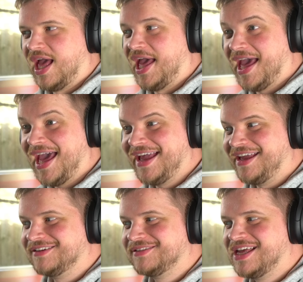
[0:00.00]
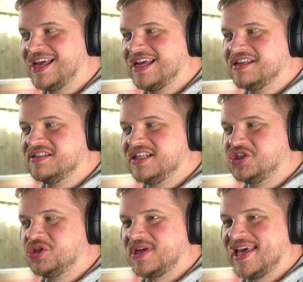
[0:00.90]
Hey,
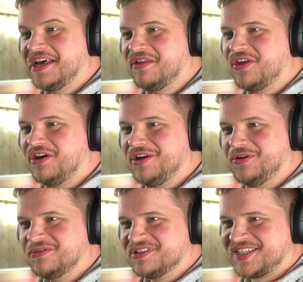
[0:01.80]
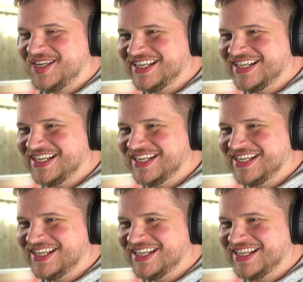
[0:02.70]
did you hear the news?